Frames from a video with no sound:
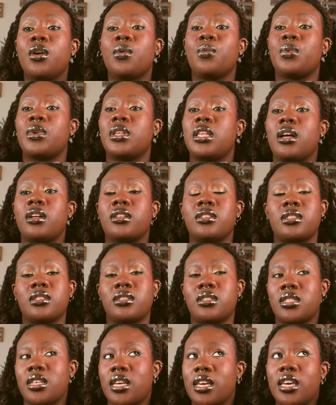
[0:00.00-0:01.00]
without
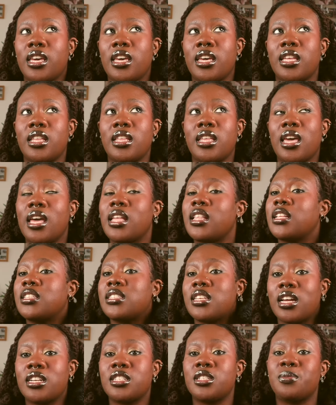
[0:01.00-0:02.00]
taking any
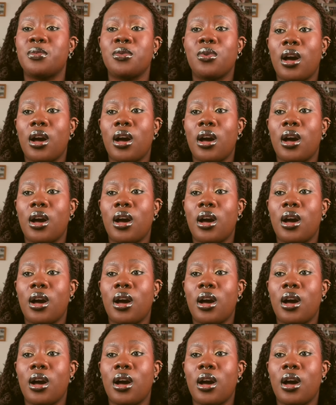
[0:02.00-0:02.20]
tangible